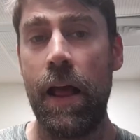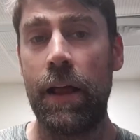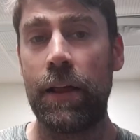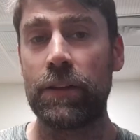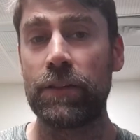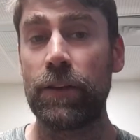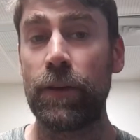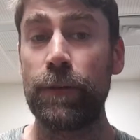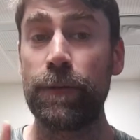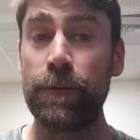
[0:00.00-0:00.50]

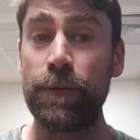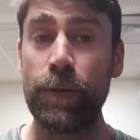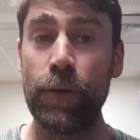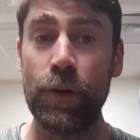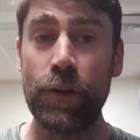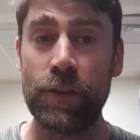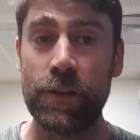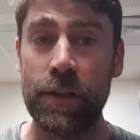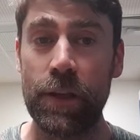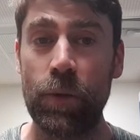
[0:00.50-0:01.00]
So
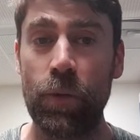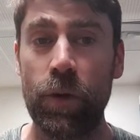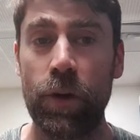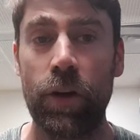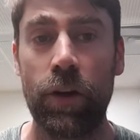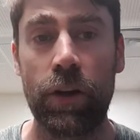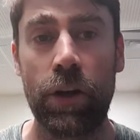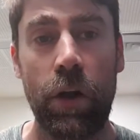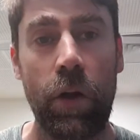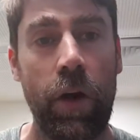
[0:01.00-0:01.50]
firstly, what
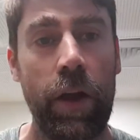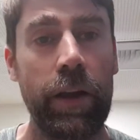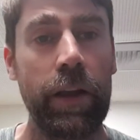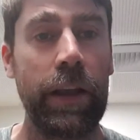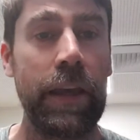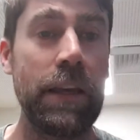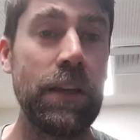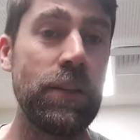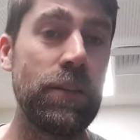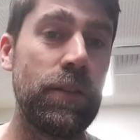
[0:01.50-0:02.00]
I'd like
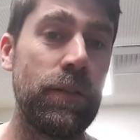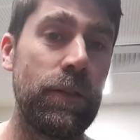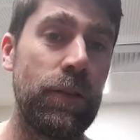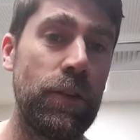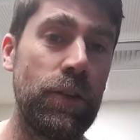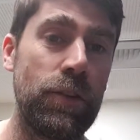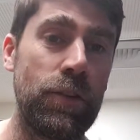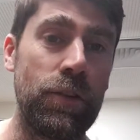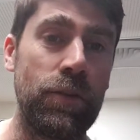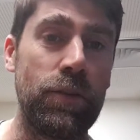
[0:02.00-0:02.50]
each of
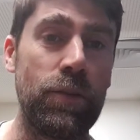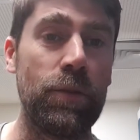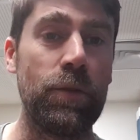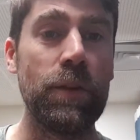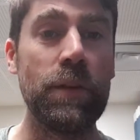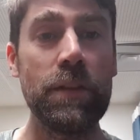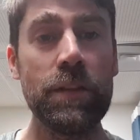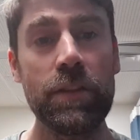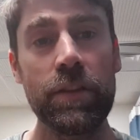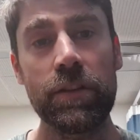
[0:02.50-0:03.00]
you to do
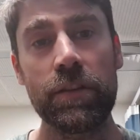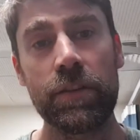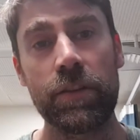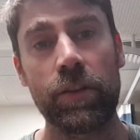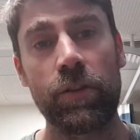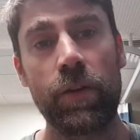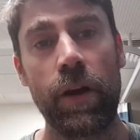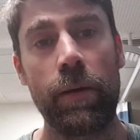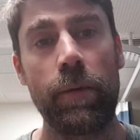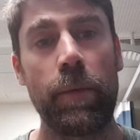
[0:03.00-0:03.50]
is just to
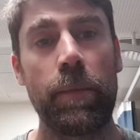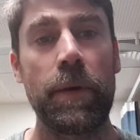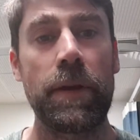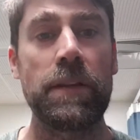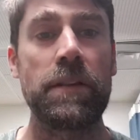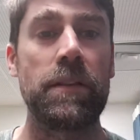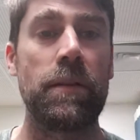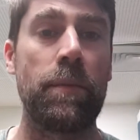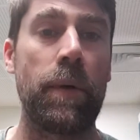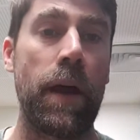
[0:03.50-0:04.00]
grab a
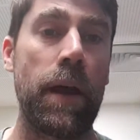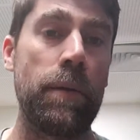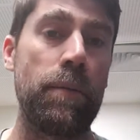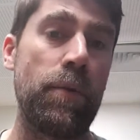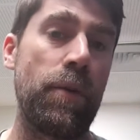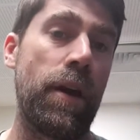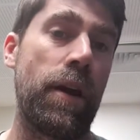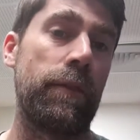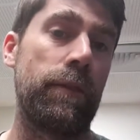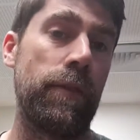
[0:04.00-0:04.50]
piece of
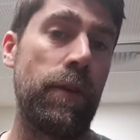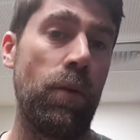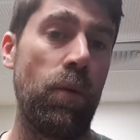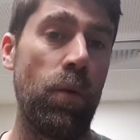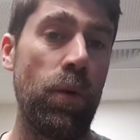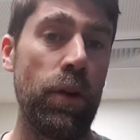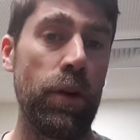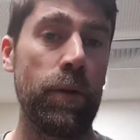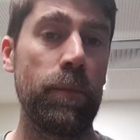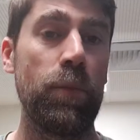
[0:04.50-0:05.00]
paper out of your
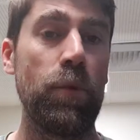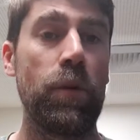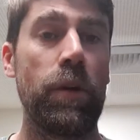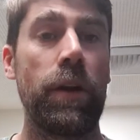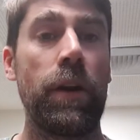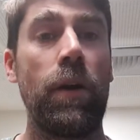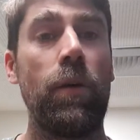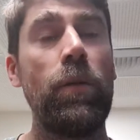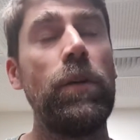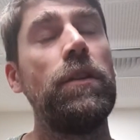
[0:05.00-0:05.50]
workbook,
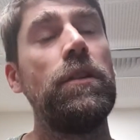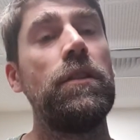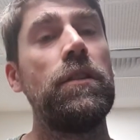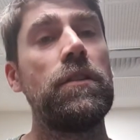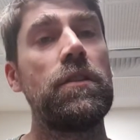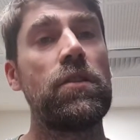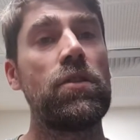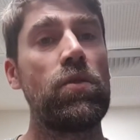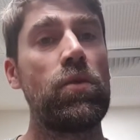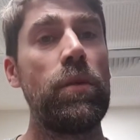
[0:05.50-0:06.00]
and I want you to
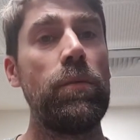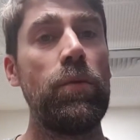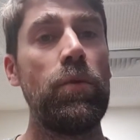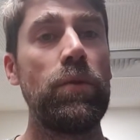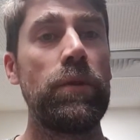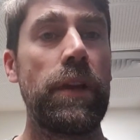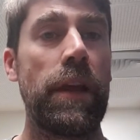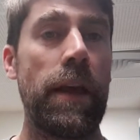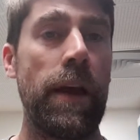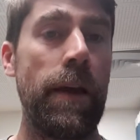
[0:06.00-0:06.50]
scribble
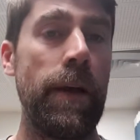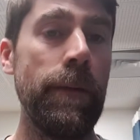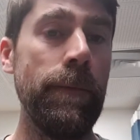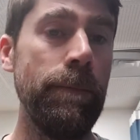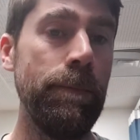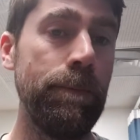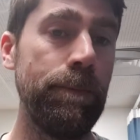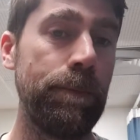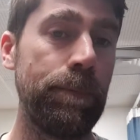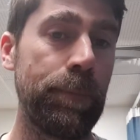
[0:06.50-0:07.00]
down
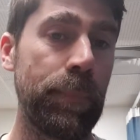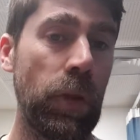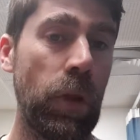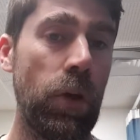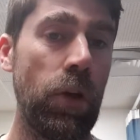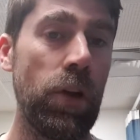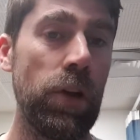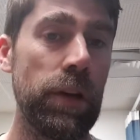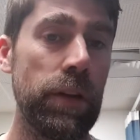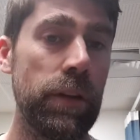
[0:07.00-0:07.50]

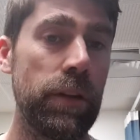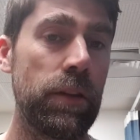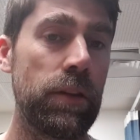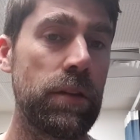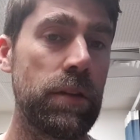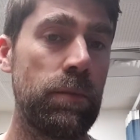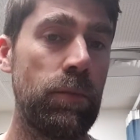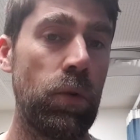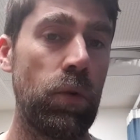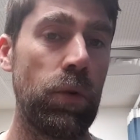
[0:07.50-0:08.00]
earlier
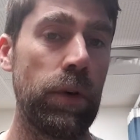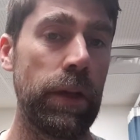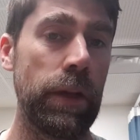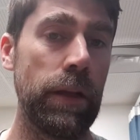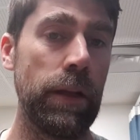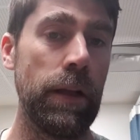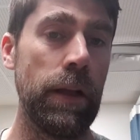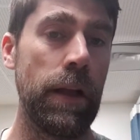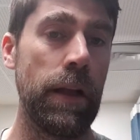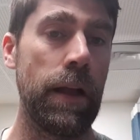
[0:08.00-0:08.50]
this
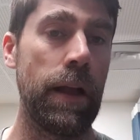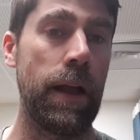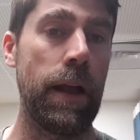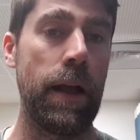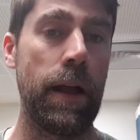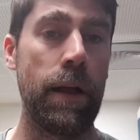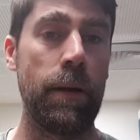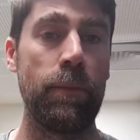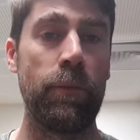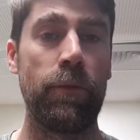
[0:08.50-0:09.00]
morning,
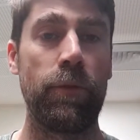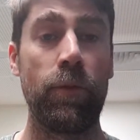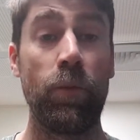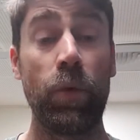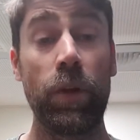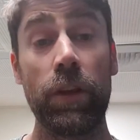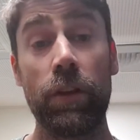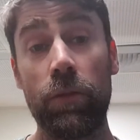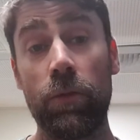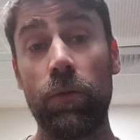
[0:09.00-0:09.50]
from
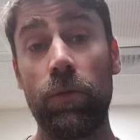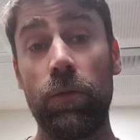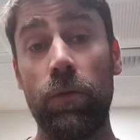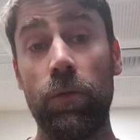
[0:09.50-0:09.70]
when you've